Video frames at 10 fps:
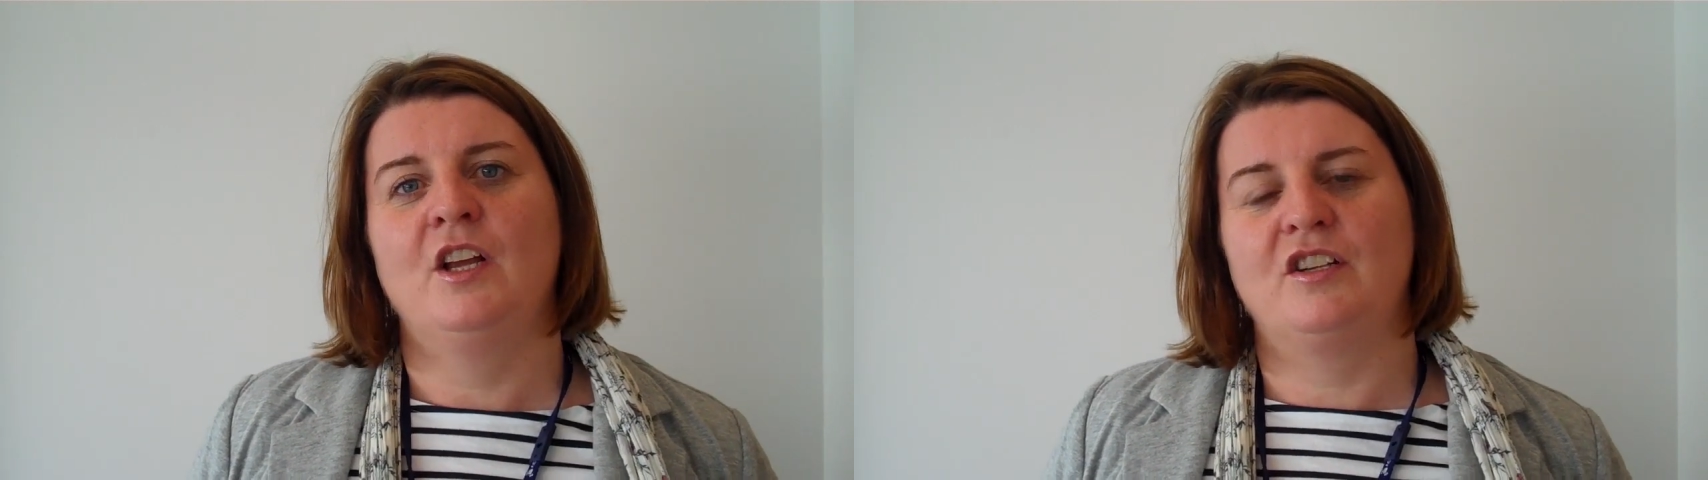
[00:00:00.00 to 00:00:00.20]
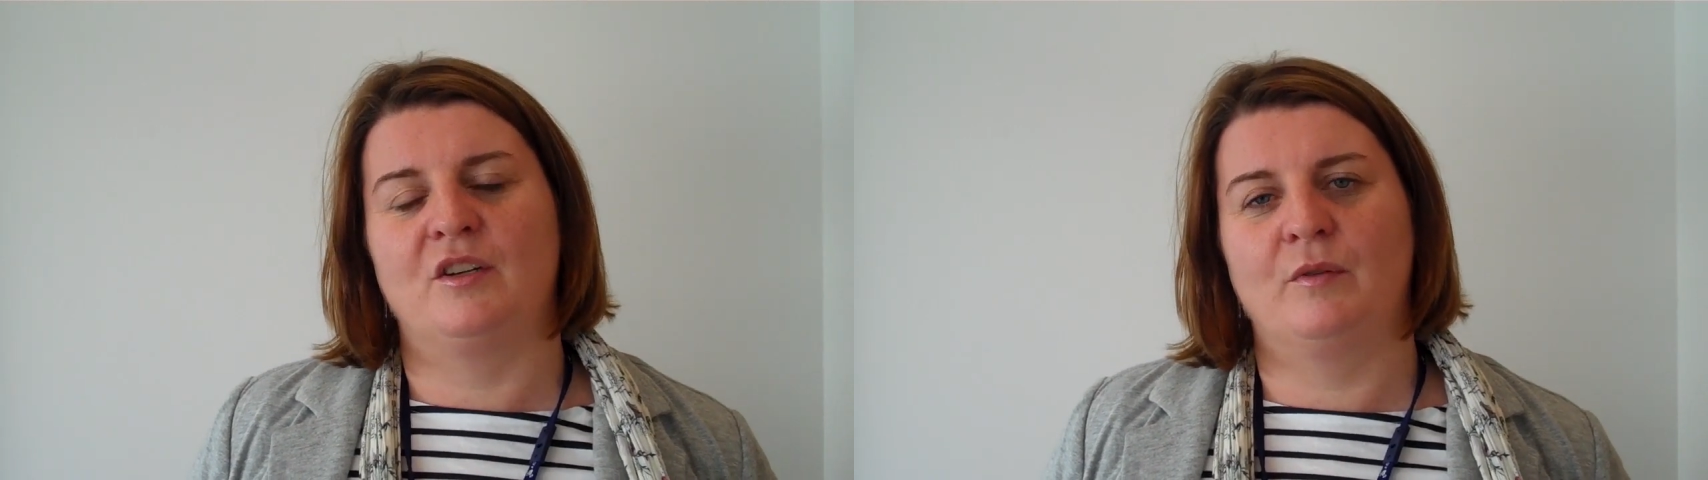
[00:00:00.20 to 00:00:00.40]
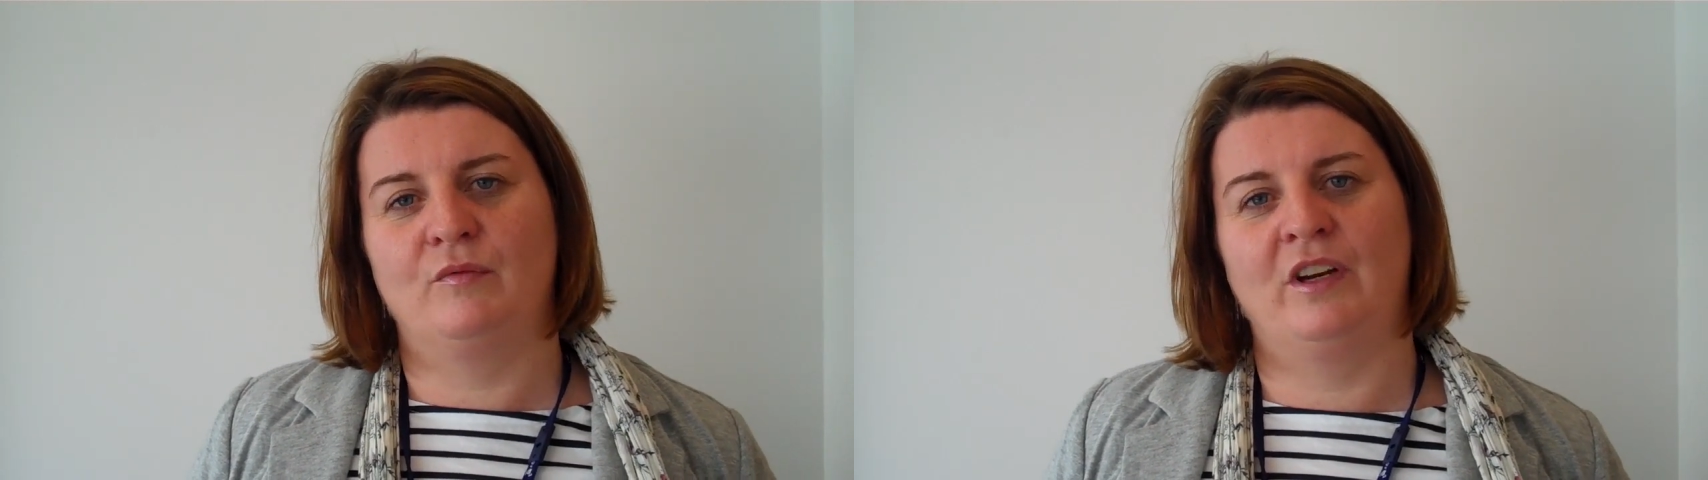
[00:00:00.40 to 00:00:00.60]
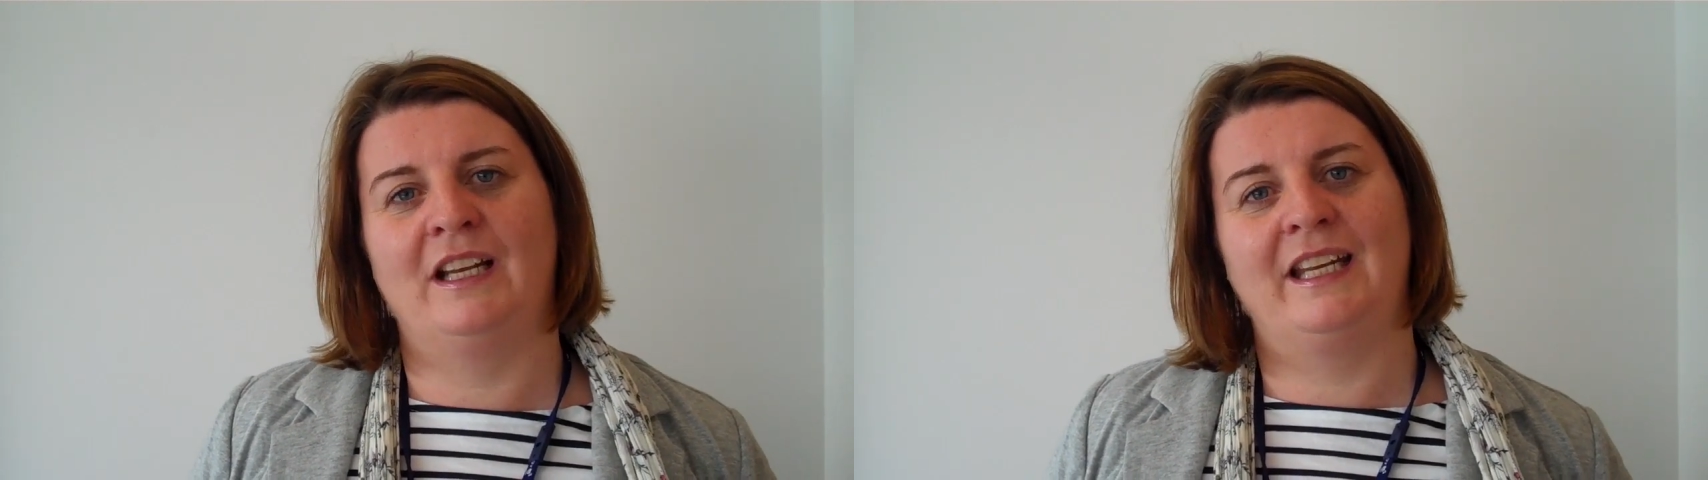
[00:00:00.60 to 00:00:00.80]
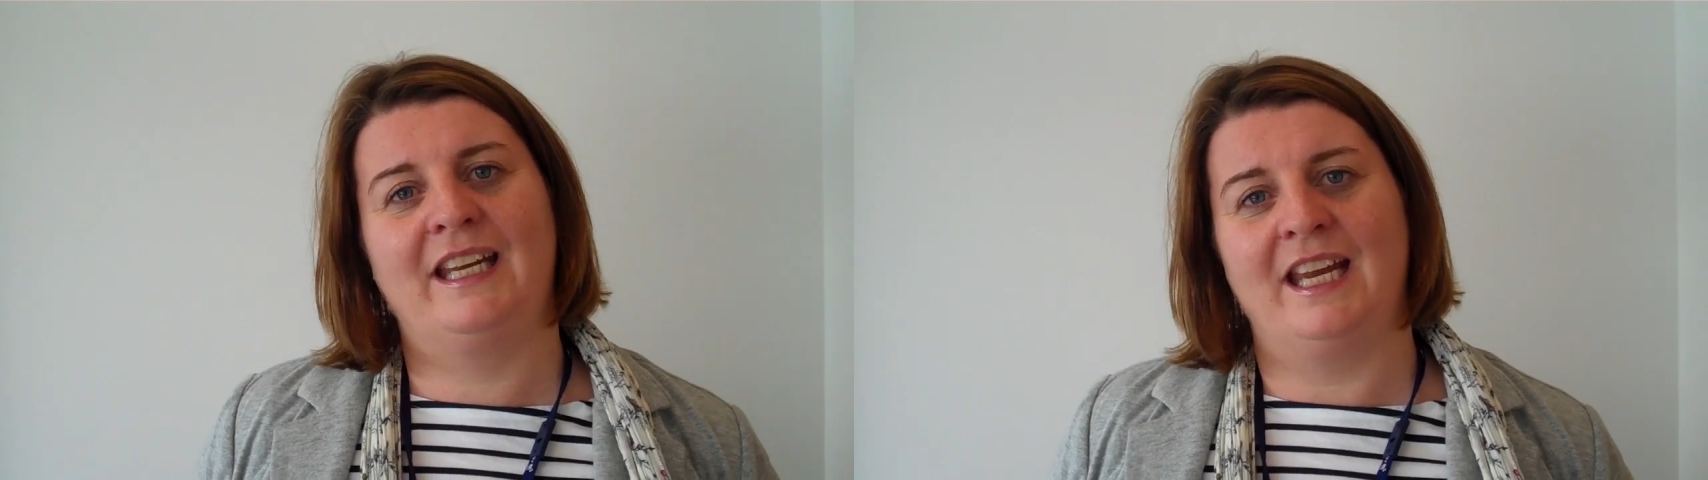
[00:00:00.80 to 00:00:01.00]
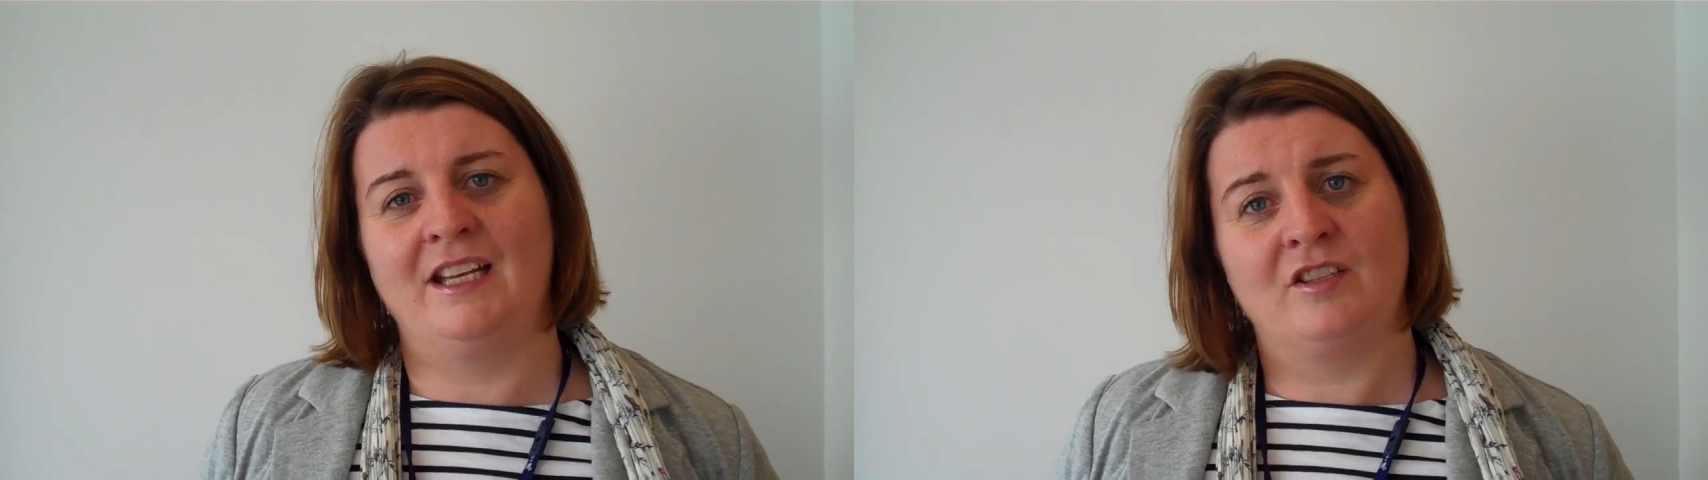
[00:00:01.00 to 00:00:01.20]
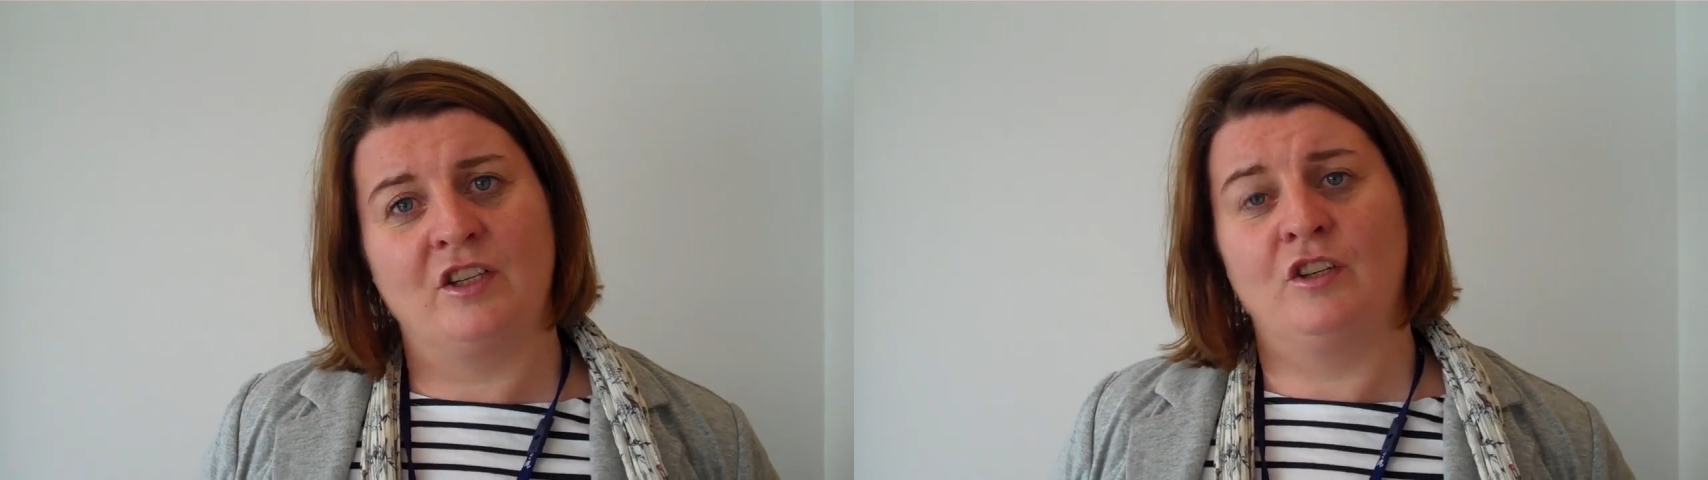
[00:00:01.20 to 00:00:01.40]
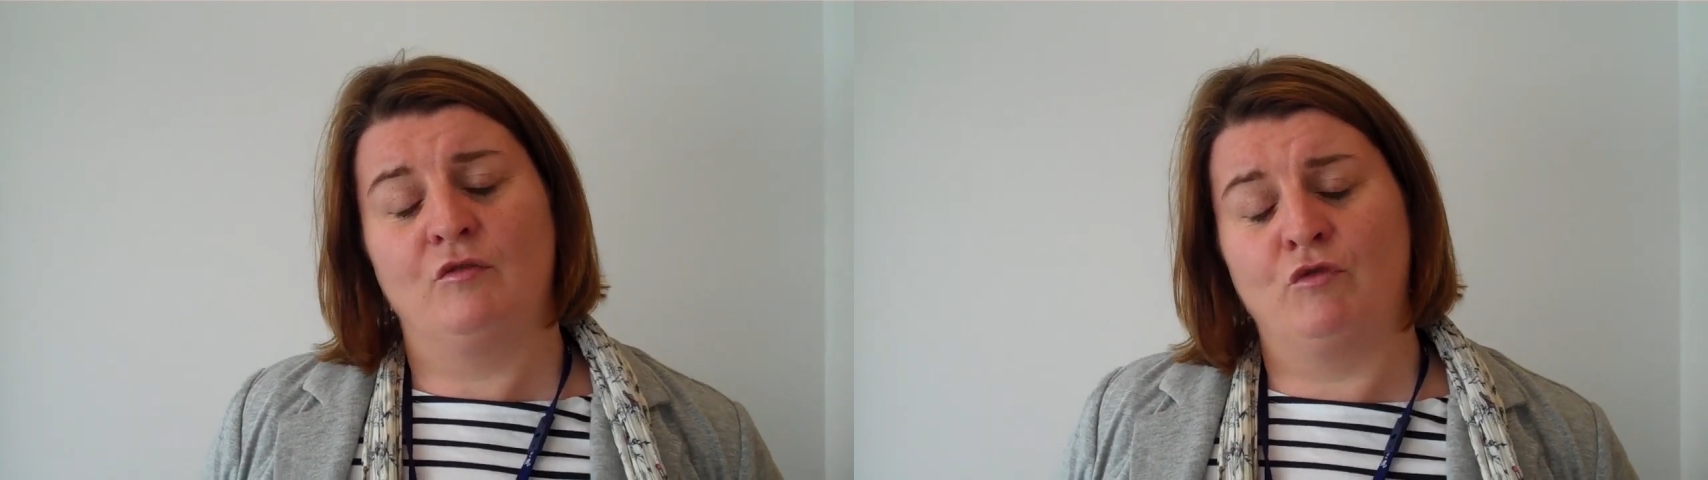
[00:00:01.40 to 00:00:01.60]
So we're really keen to